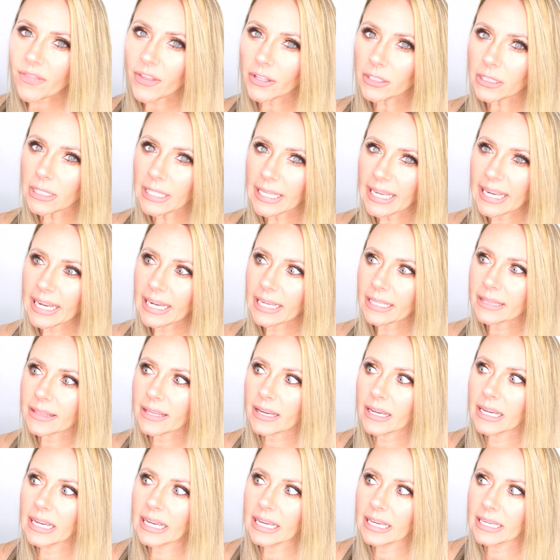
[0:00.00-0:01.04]
The length
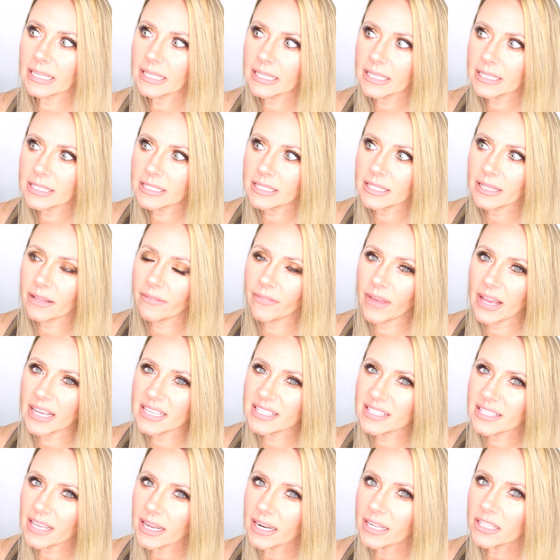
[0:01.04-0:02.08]
is, they
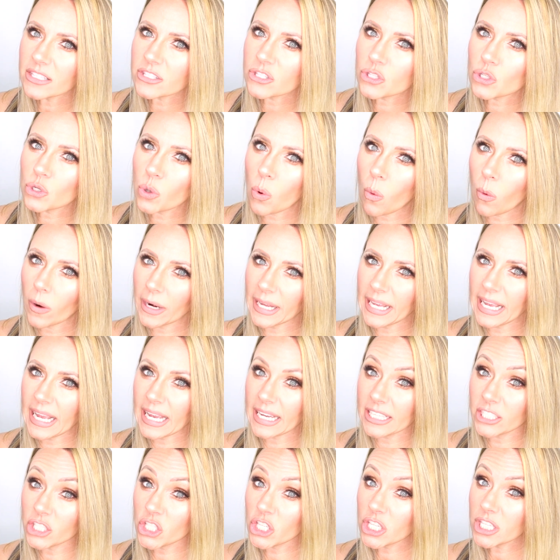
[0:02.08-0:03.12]
said it's 20
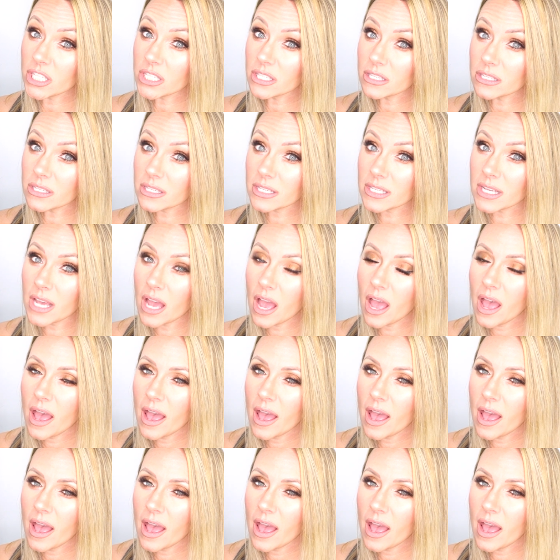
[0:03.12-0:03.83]
inches,